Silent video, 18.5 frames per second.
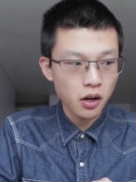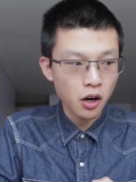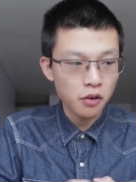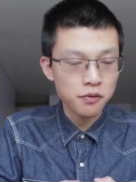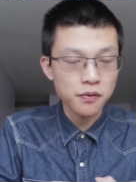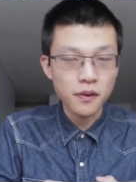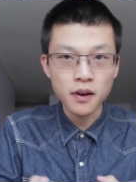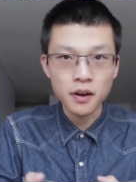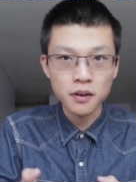
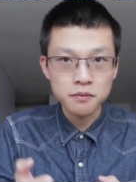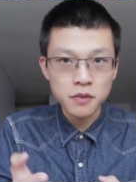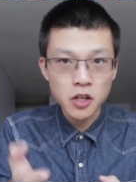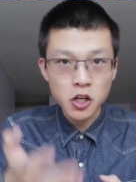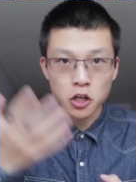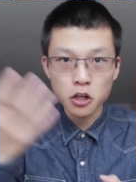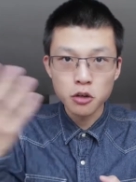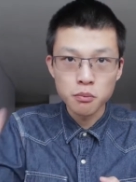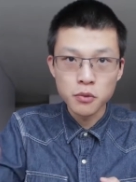of a
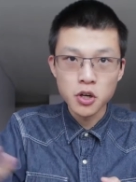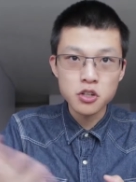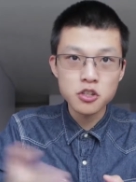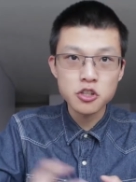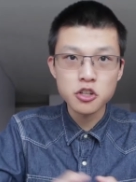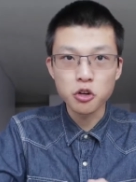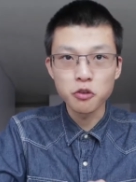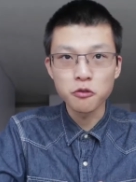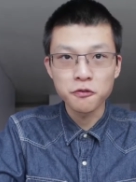
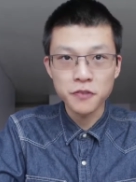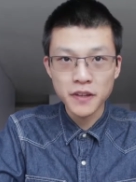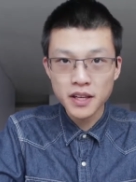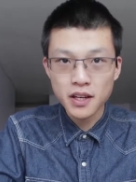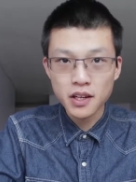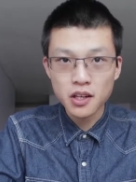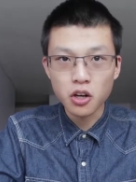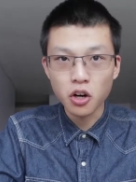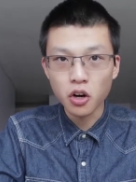commercial
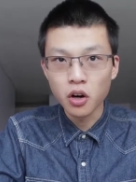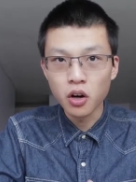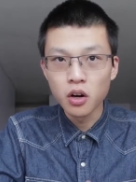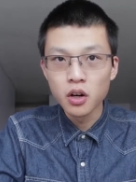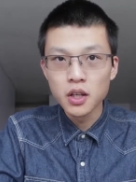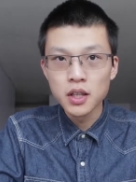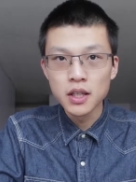vehicle